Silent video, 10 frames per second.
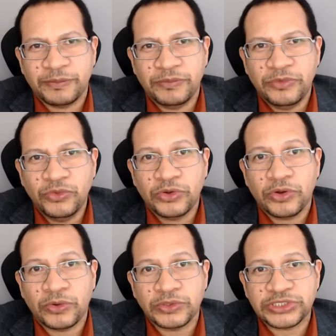
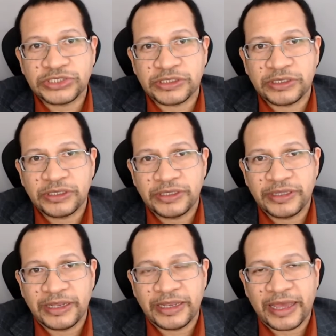mucosal,
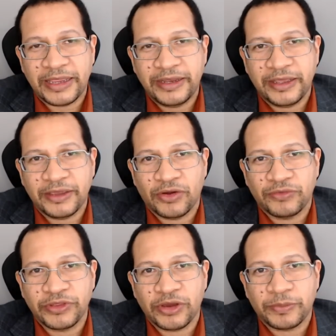the lining
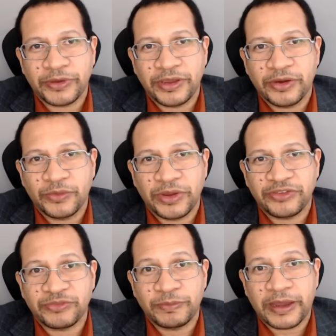of the upper
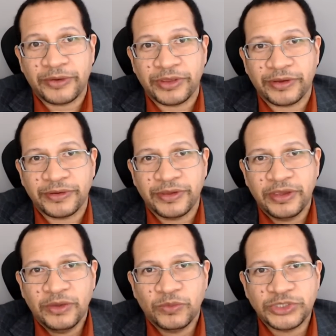airways barrier,
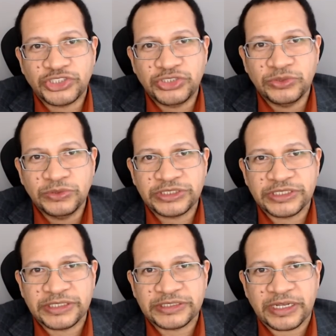which
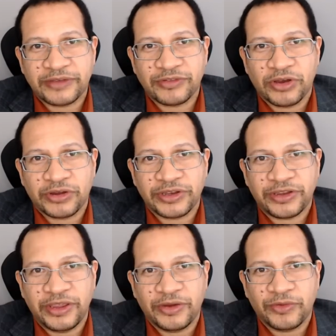uses, and I've got it
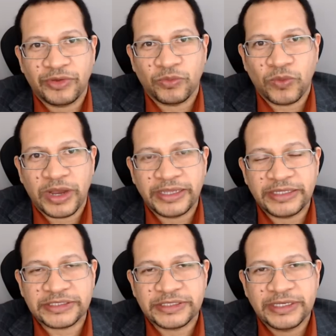here in
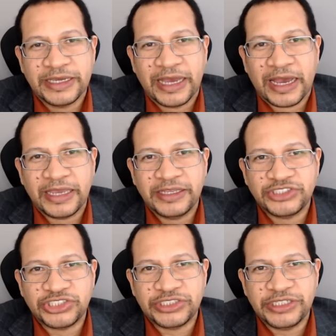white,
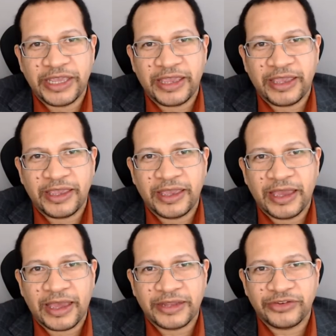IgA
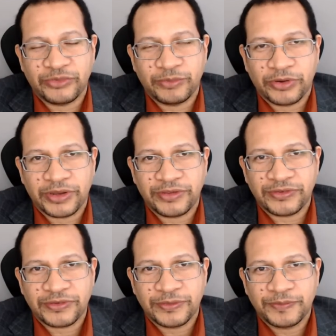antibodies.